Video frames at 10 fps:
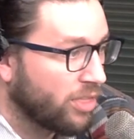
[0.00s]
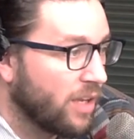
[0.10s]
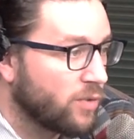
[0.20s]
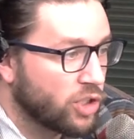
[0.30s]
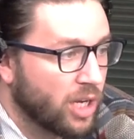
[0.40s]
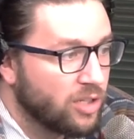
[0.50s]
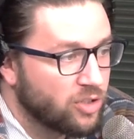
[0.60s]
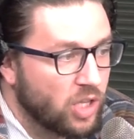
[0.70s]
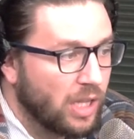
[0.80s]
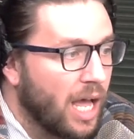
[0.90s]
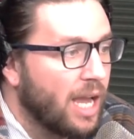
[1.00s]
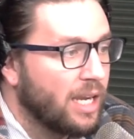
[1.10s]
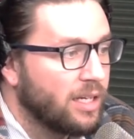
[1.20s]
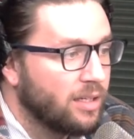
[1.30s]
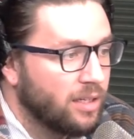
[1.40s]
they've changed the
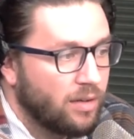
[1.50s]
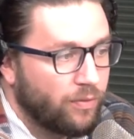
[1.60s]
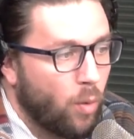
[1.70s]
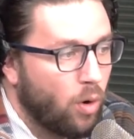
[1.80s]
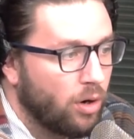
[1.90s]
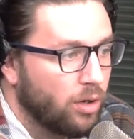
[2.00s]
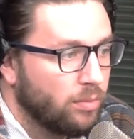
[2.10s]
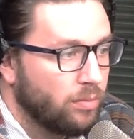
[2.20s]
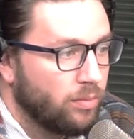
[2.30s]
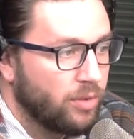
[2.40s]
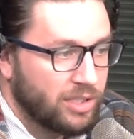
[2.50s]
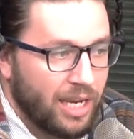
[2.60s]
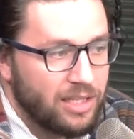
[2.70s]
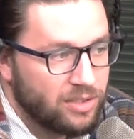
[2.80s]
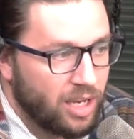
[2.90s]
line for the
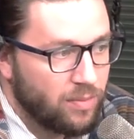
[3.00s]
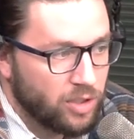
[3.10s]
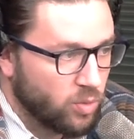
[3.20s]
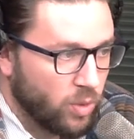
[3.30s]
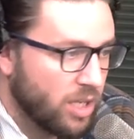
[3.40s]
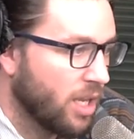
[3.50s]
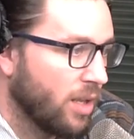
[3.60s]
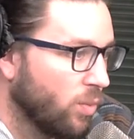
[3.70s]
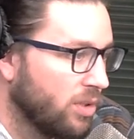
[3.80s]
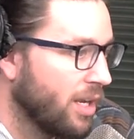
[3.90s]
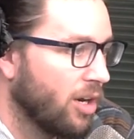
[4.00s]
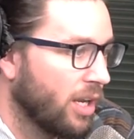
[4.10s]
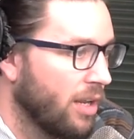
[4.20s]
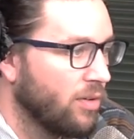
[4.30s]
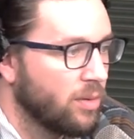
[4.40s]
Titans game this weekend with
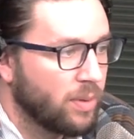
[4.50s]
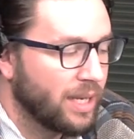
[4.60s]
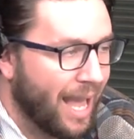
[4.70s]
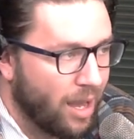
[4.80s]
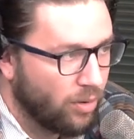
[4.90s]
Derrick Henry being out.